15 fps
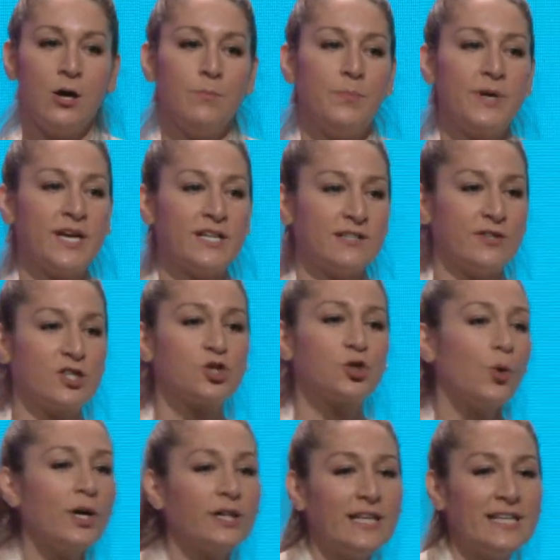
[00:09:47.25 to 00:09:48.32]
Because if
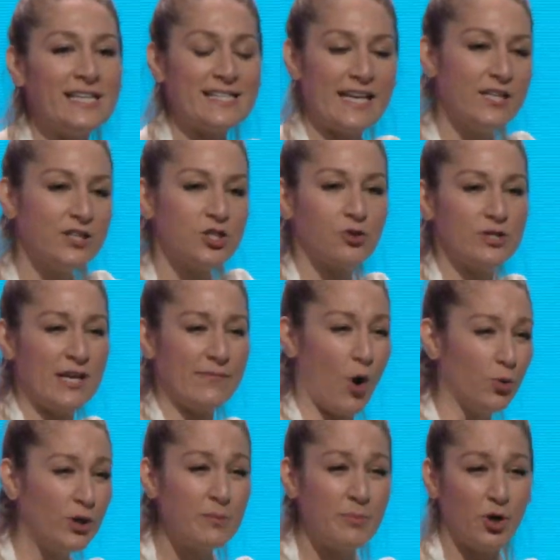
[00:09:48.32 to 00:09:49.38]
historically these industries have
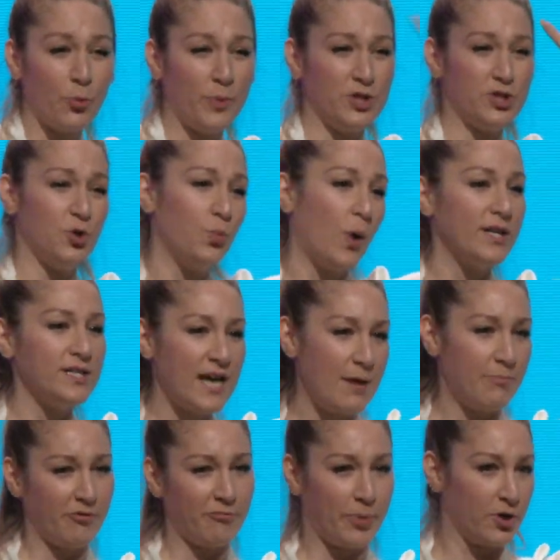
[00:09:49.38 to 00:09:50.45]
only been open to one
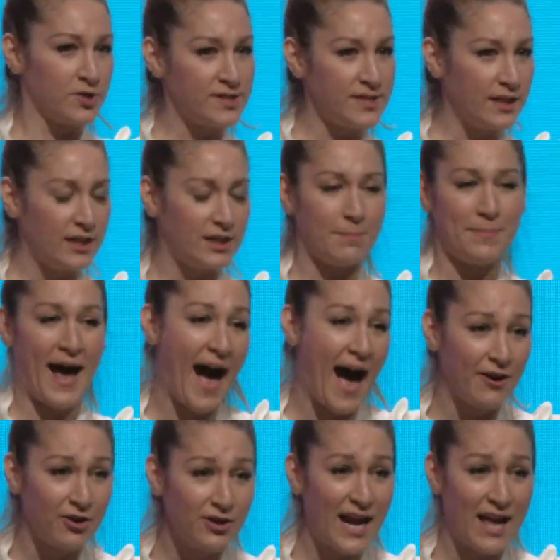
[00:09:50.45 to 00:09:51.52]
type of person, then the
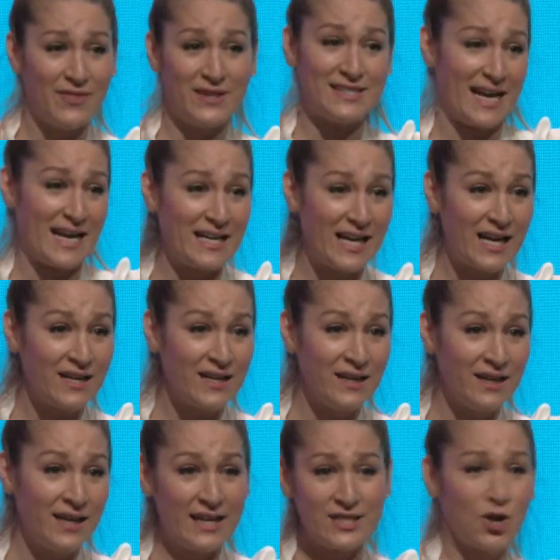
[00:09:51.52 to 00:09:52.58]
pattern and the data
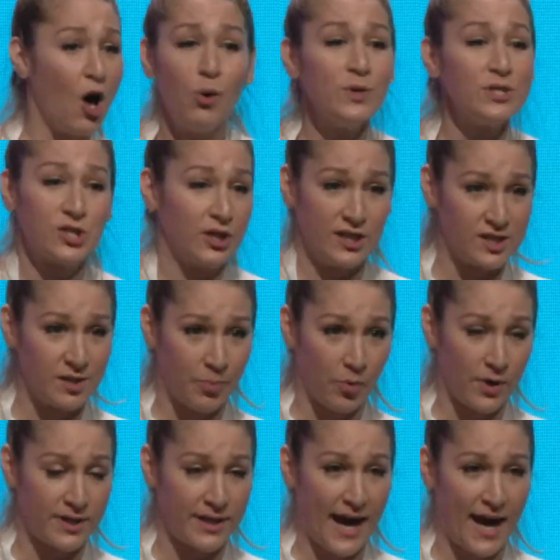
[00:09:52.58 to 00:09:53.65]
is always going to
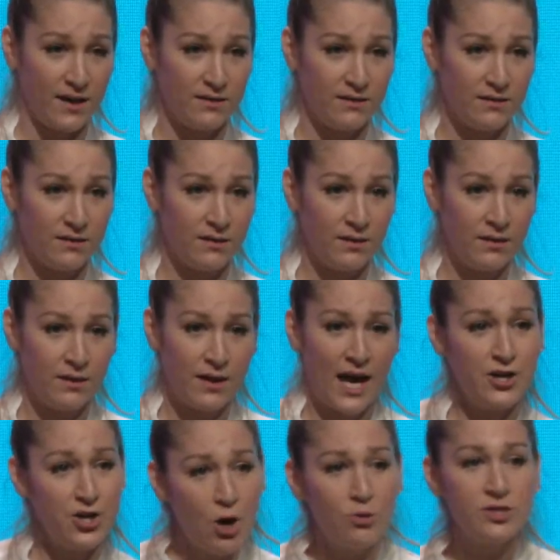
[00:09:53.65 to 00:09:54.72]
support that.
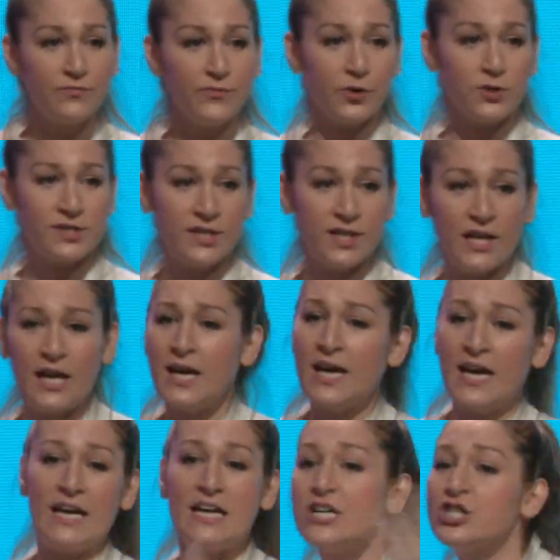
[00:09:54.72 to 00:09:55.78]
And no diversity
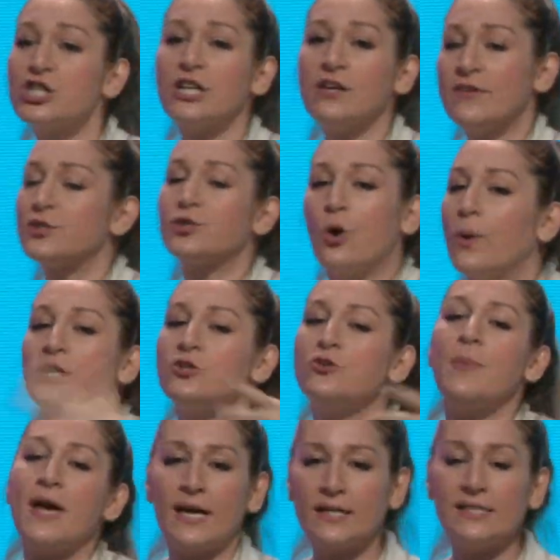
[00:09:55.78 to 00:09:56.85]
initiative is going to
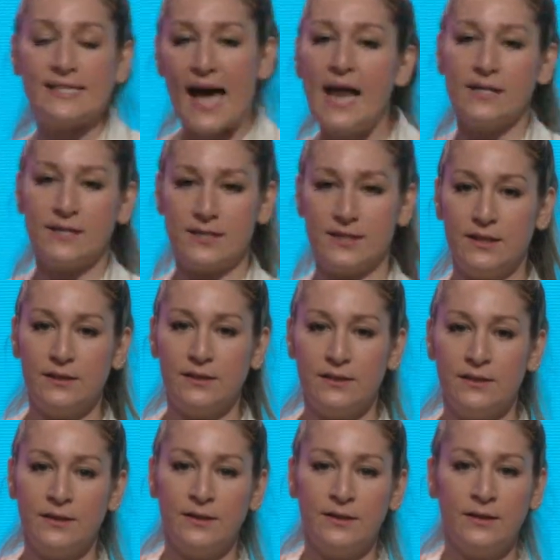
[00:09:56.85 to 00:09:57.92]
make a dent.
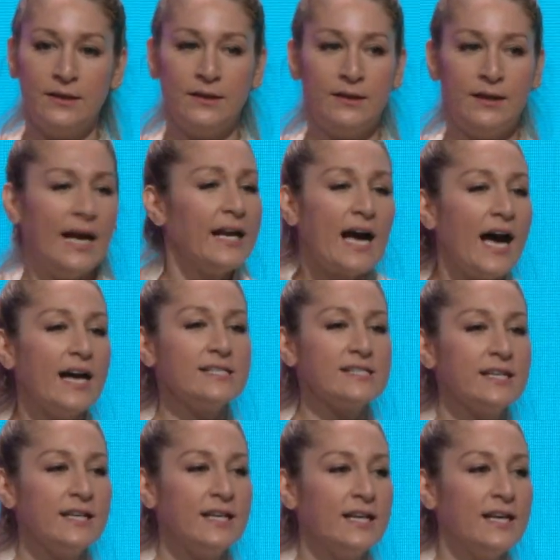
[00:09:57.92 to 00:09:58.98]
And guys,
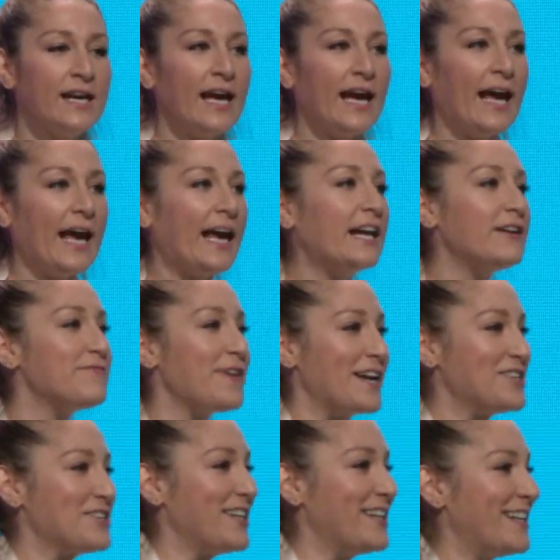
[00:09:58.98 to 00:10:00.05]

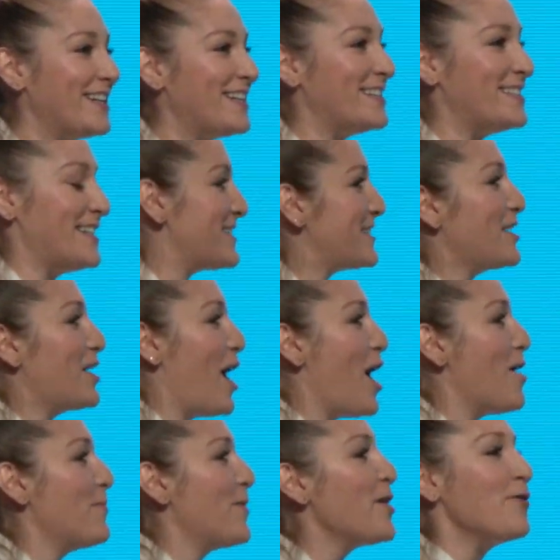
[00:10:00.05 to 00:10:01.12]
innovation doesn't
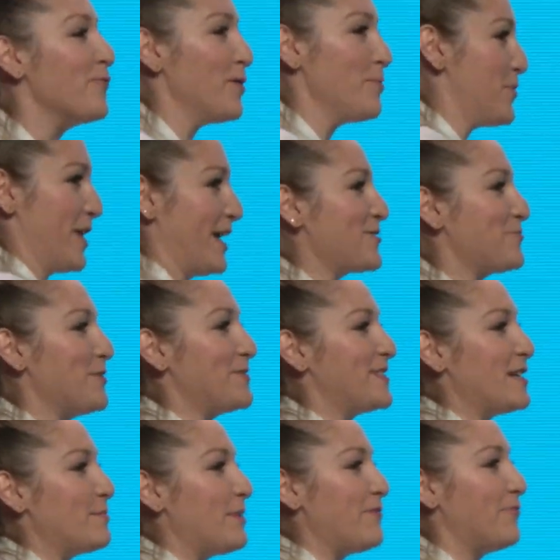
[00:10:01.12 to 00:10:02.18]
come from things we've
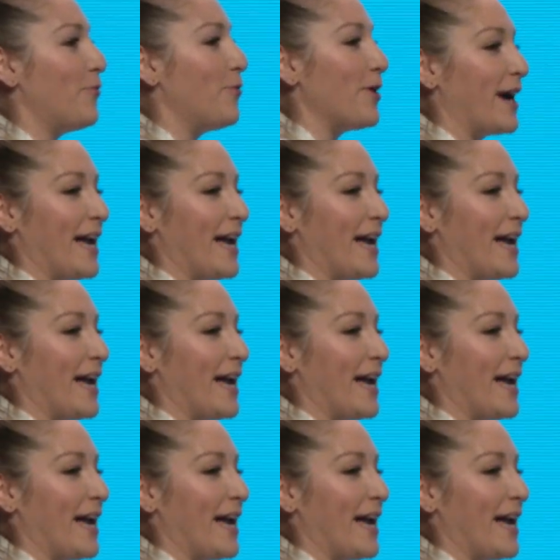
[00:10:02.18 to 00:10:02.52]
seen before.